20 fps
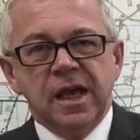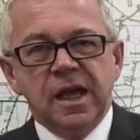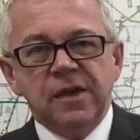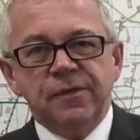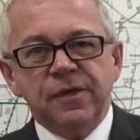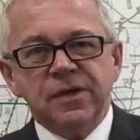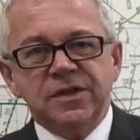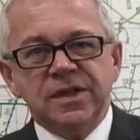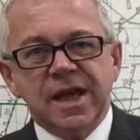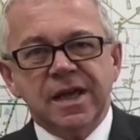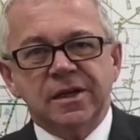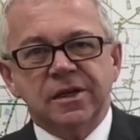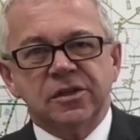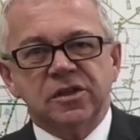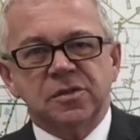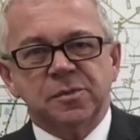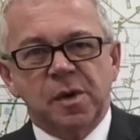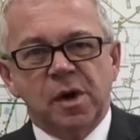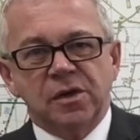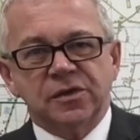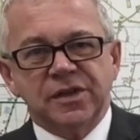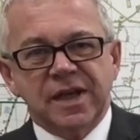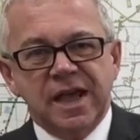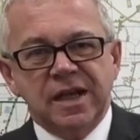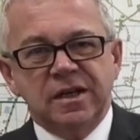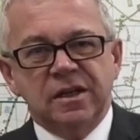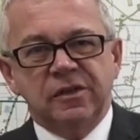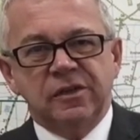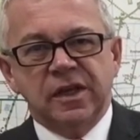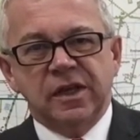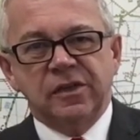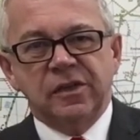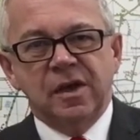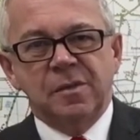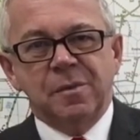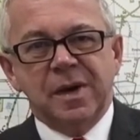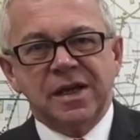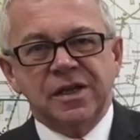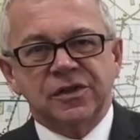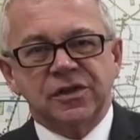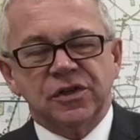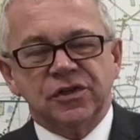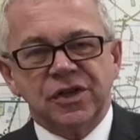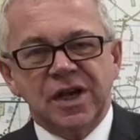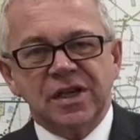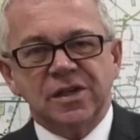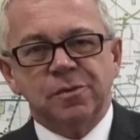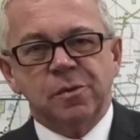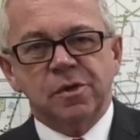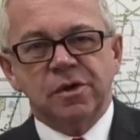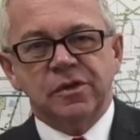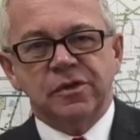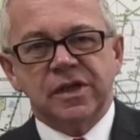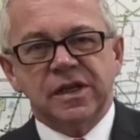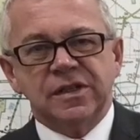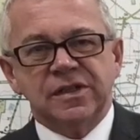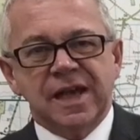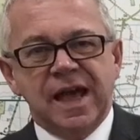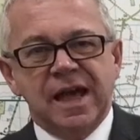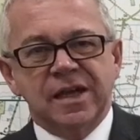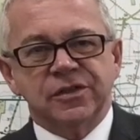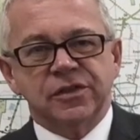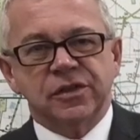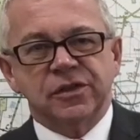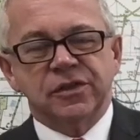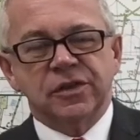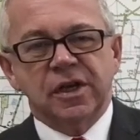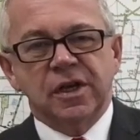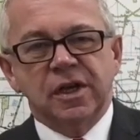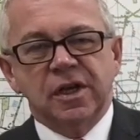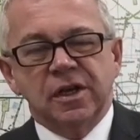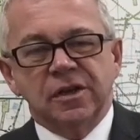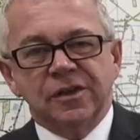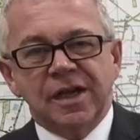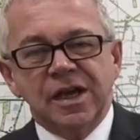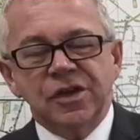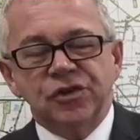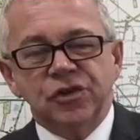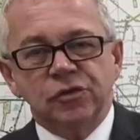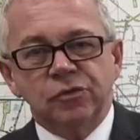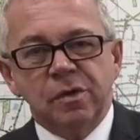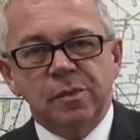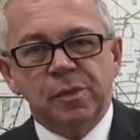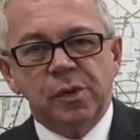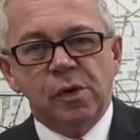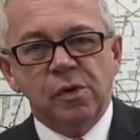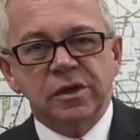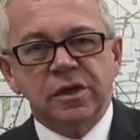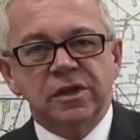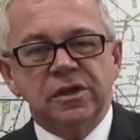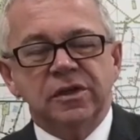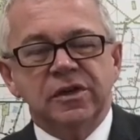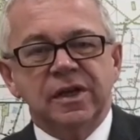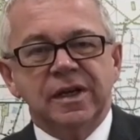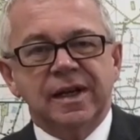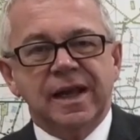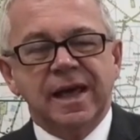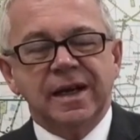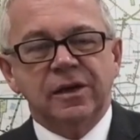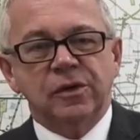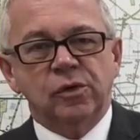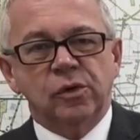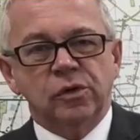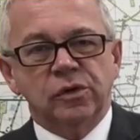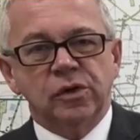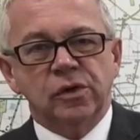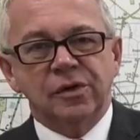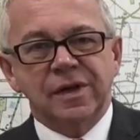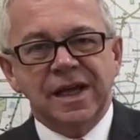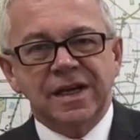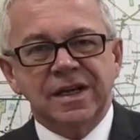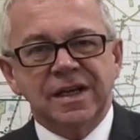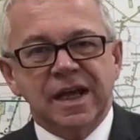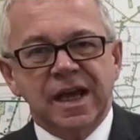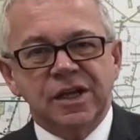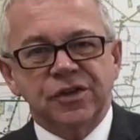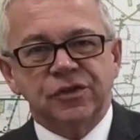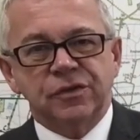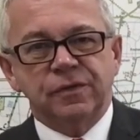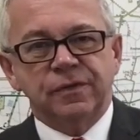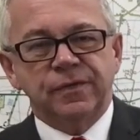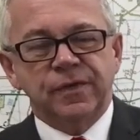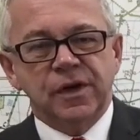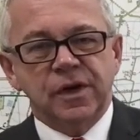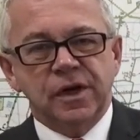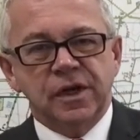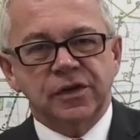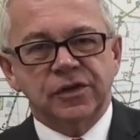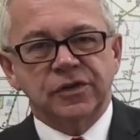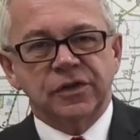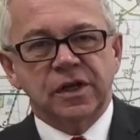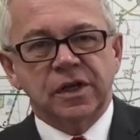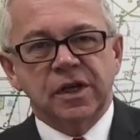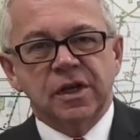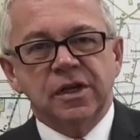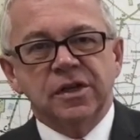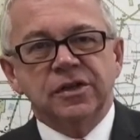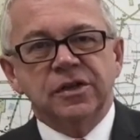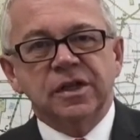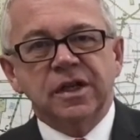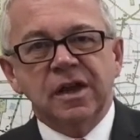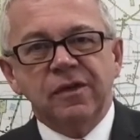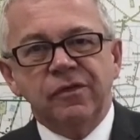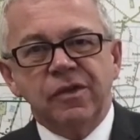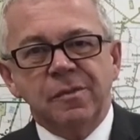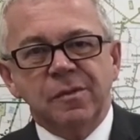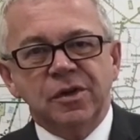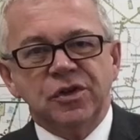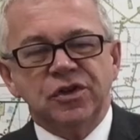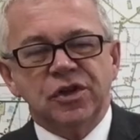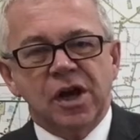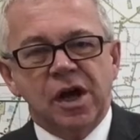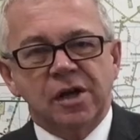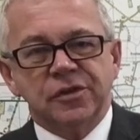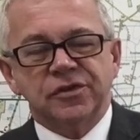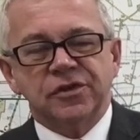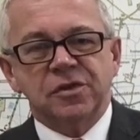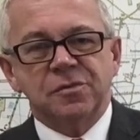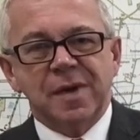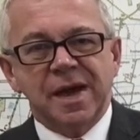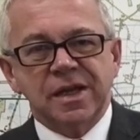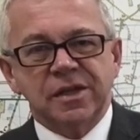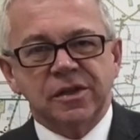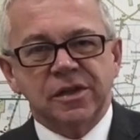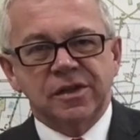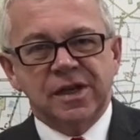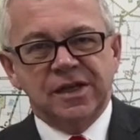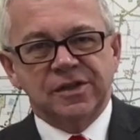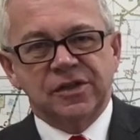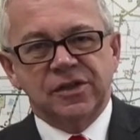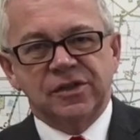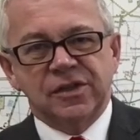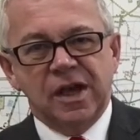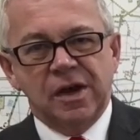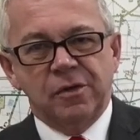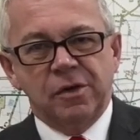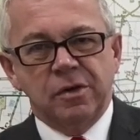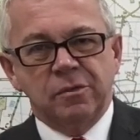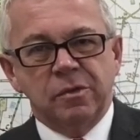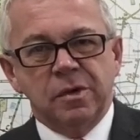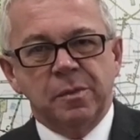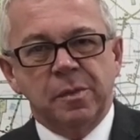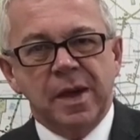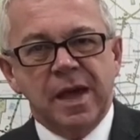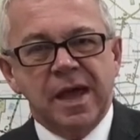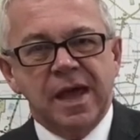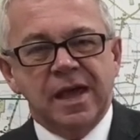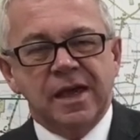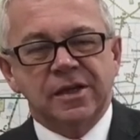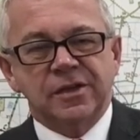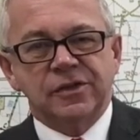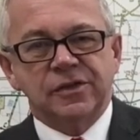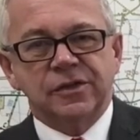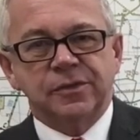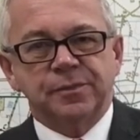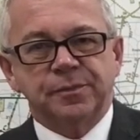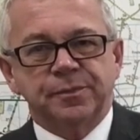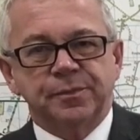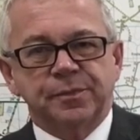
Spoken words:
If a tenant spots anything that may suggest one of these hazards, they should report it to the landlord or letting agent first to give them a chance to make the necessary repairs.